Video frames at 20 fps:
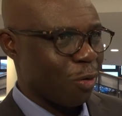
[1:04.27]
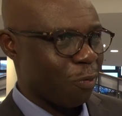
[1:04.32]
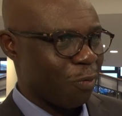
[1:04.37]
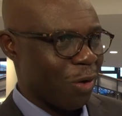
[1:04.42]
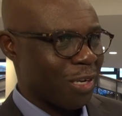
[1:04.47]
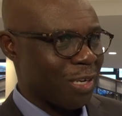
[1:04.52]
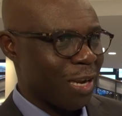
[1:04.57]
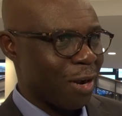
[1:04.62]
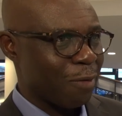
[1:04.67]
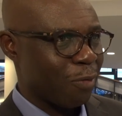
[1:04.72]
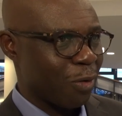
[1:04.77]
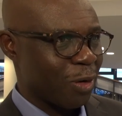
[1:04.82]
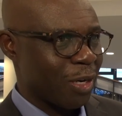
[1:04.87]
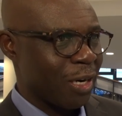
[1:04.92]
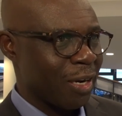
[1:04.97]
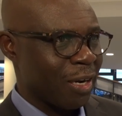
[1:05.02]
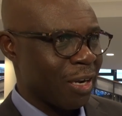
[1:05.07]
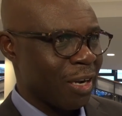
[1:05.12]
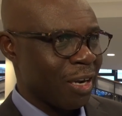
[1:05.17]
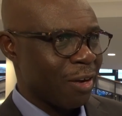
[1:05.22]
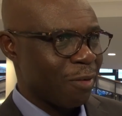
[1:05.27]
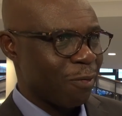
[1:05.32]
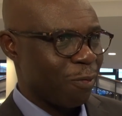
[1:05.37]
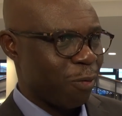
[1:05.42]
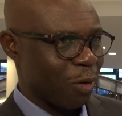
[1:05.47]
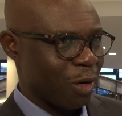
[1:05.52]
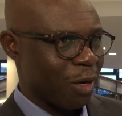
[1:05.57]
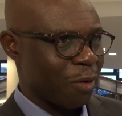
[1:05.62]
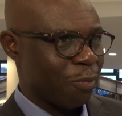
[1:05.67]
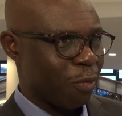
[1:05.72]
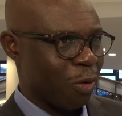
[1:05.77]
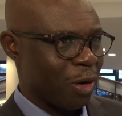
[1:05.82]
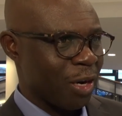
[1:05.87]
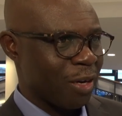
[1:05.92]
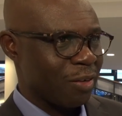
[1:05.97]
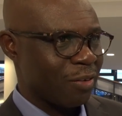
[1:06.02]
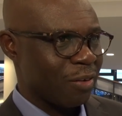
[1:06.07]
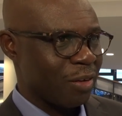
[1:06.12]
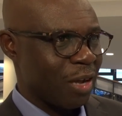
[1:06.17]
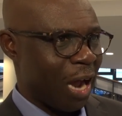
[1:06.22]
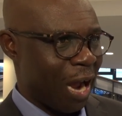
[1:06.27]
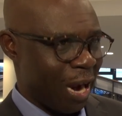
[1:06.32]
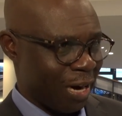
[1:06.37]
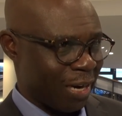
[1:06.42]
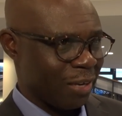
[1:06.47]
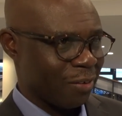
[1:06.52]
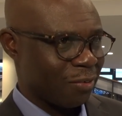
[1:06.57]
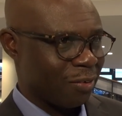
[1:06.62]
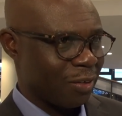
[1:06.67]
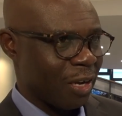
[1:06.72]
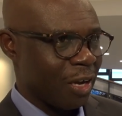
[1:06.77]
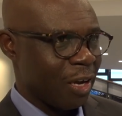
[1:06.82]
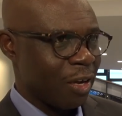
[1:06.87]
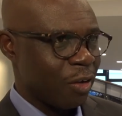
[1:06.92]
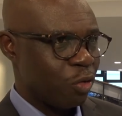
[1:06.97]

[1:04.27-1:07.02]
of attack for the, for the, for the hackers.